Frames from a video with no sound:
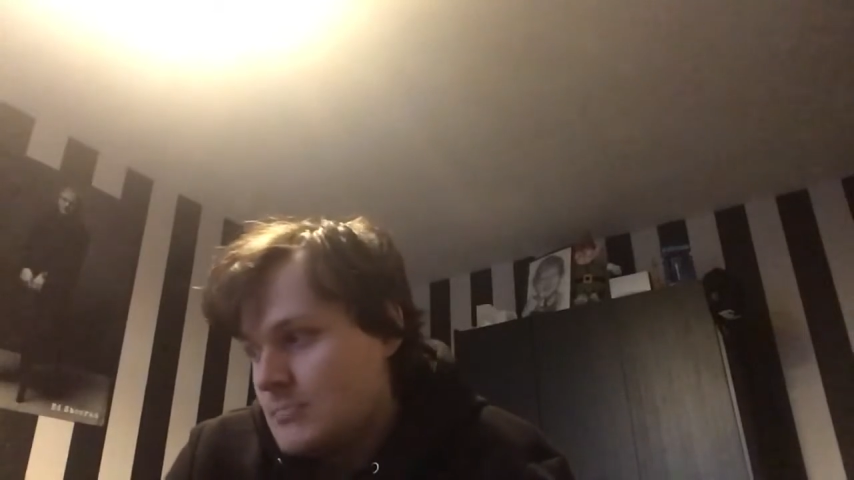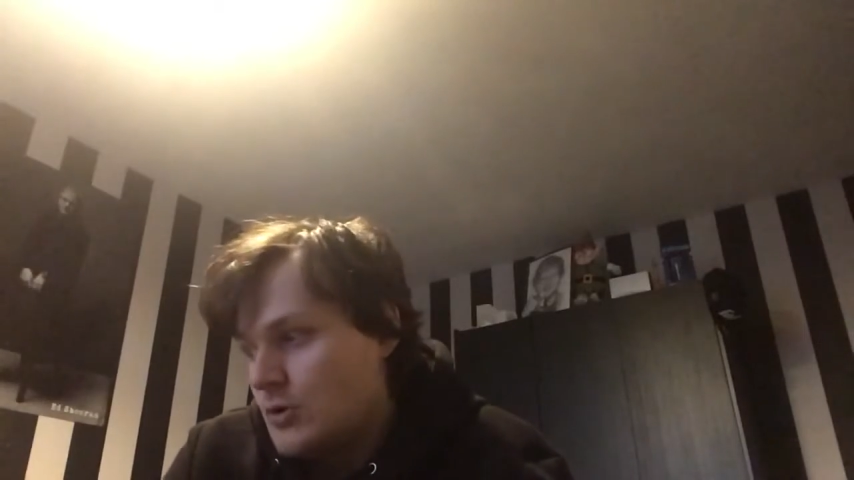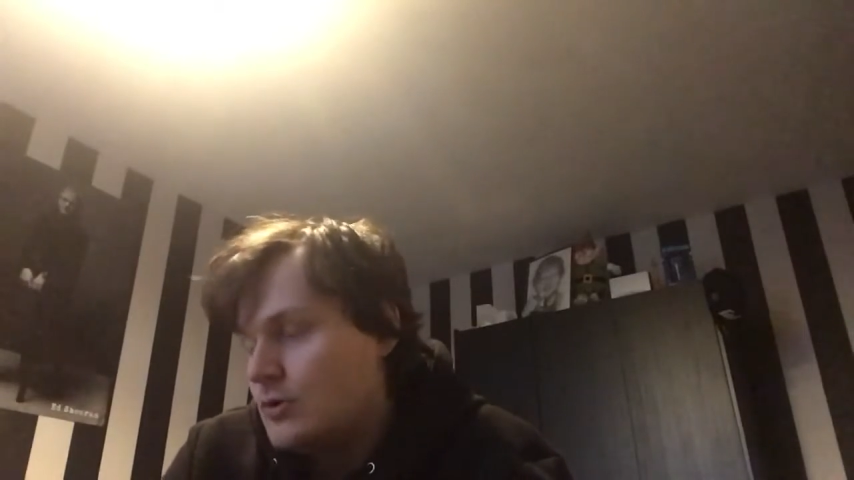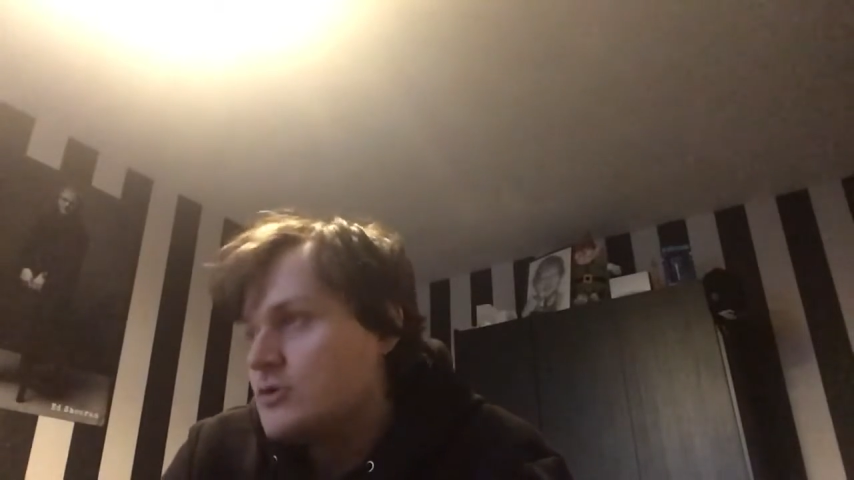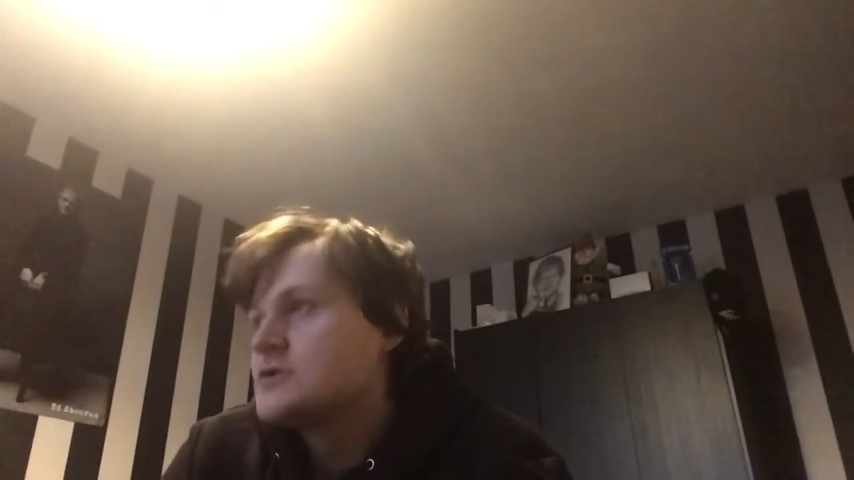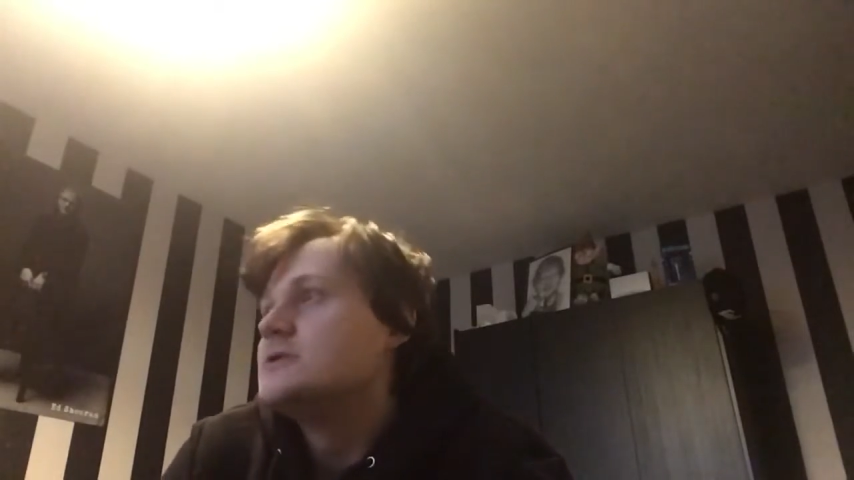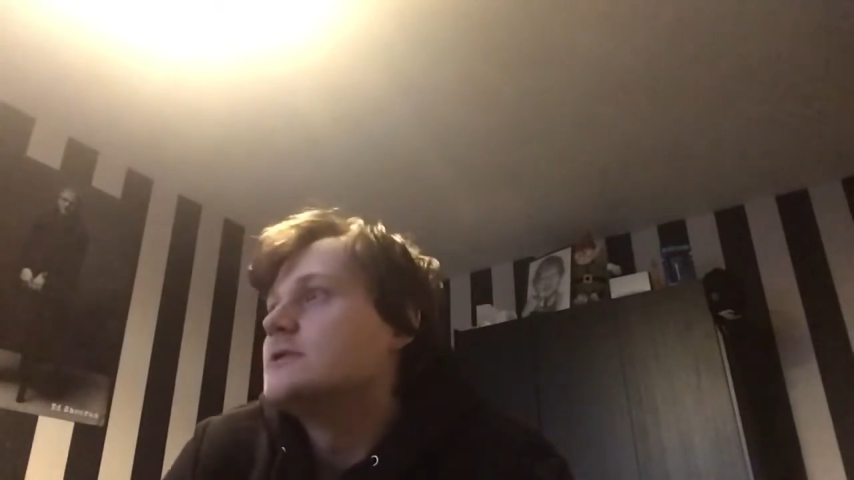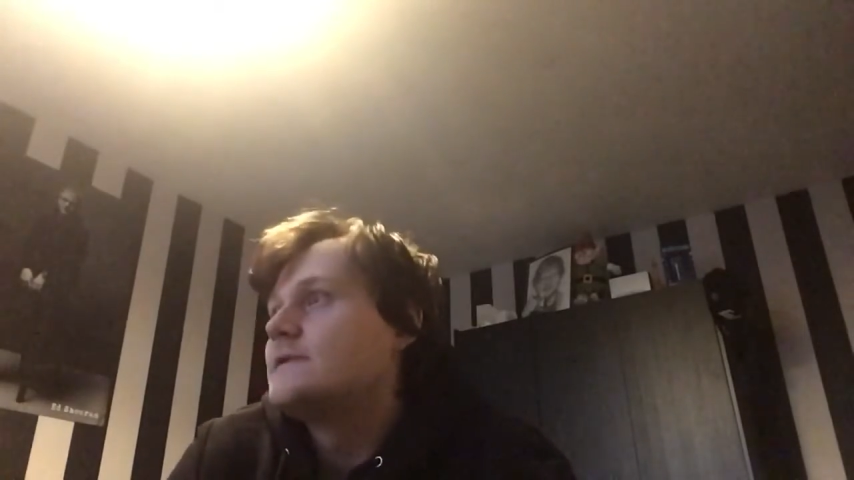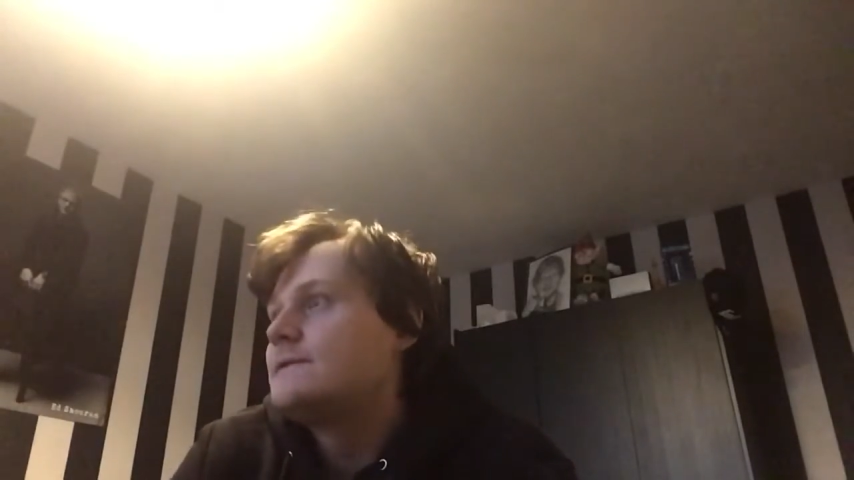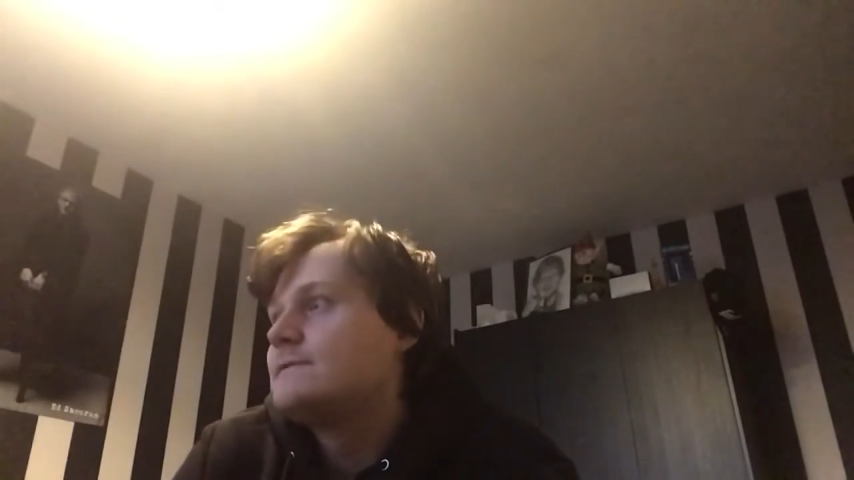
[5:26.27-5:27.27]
auctioned off